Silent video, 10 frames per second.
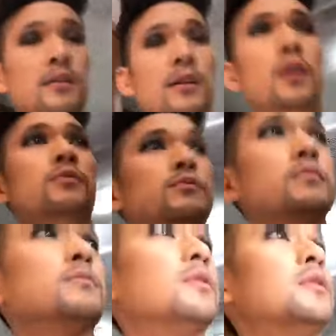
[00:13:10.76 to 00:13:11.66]
are
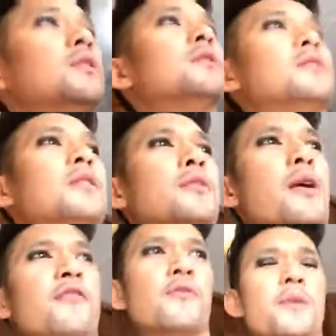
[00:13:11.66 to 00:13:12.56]
they
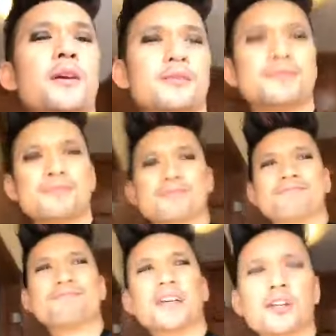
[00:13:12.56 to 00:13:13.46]
ready for me?
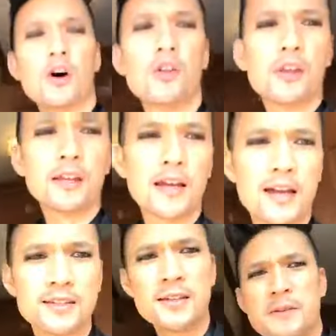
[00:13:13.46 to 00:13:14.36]
I'm getting called in,
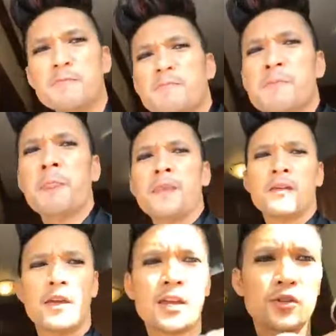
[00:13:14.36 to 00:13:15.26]
guys.
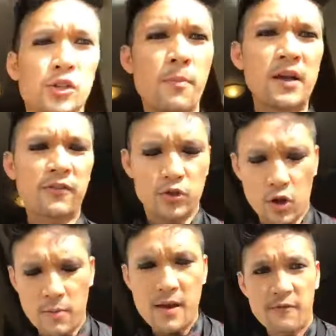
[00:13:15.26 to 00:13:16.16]
Thank you so much for
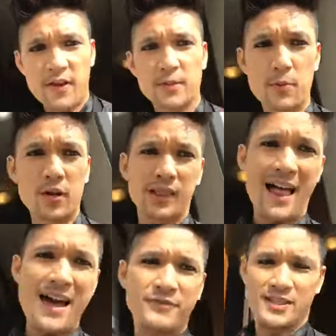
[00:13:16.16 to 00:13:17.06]
joining me on Facebook
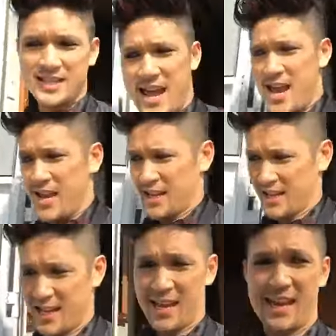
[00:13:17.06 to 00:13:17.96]
Live today.
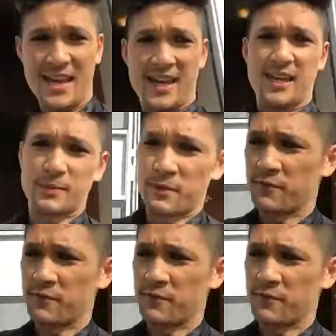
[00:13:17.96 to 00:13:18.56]
It's been